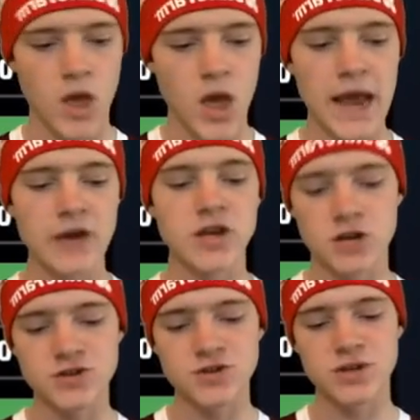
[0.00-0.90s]
Now you can
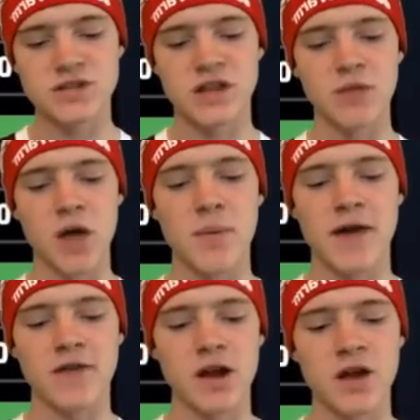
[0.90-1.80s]
also sort of double up.
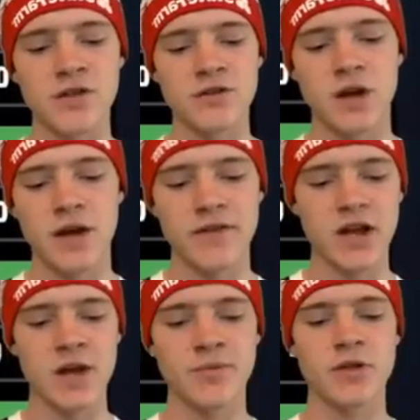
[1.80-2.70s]
I've got other I've got a
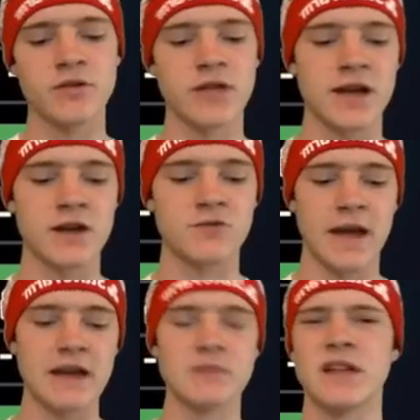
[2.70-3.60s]
couple other like kind of
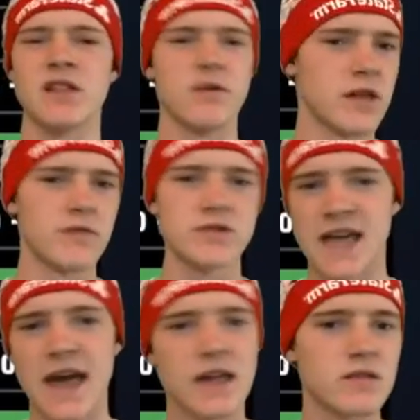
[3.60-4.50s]
random like low level
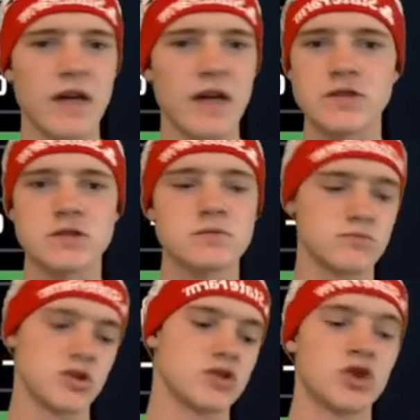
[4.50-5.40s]
10, 11
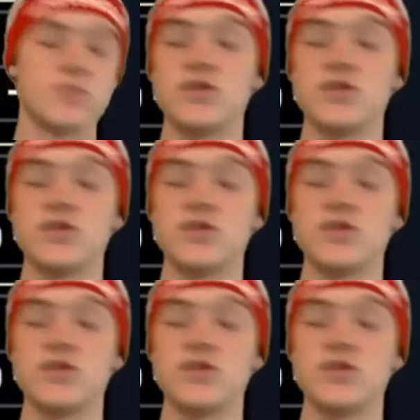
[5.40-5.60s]
troops.